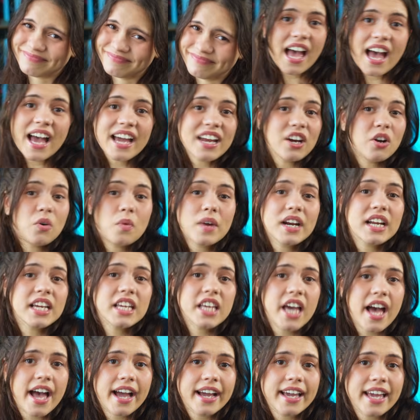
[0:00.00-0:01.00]
want to
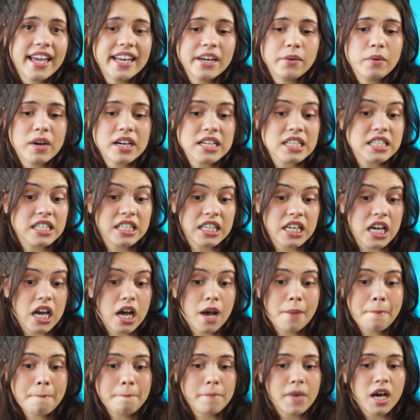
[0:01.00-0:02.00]
yak anyone's
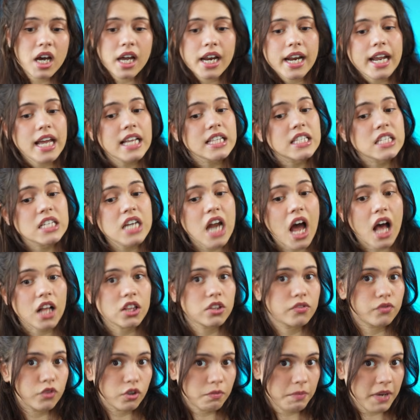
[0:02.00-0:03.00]
yum, but it's
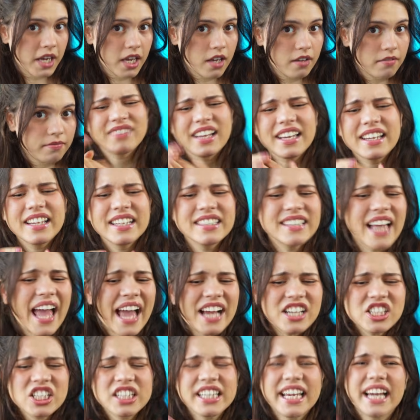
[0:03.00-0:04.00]
not for me. And
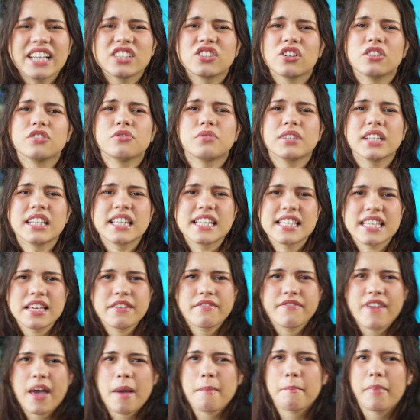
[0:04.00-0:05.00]
actually, I don't really see
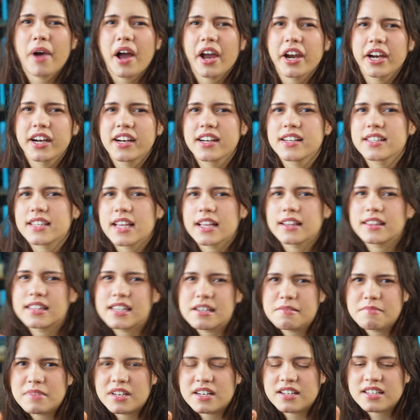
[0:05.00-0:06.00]
vampires and
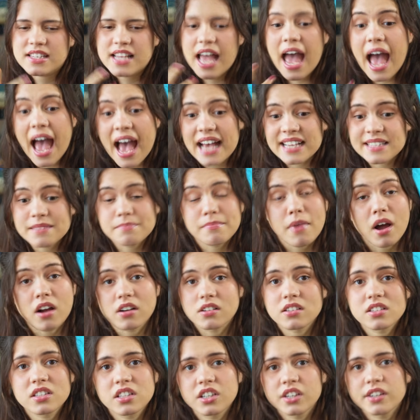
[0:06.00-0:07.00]
demons as
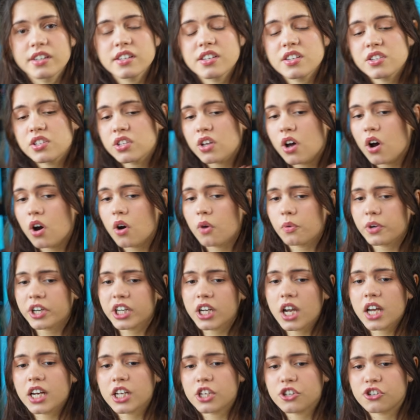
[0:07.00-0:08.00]
monsters, so we're
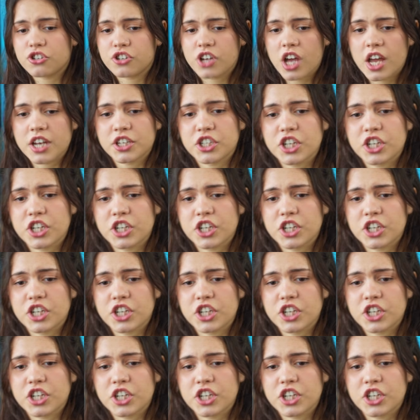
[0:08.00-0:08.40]
gonna judge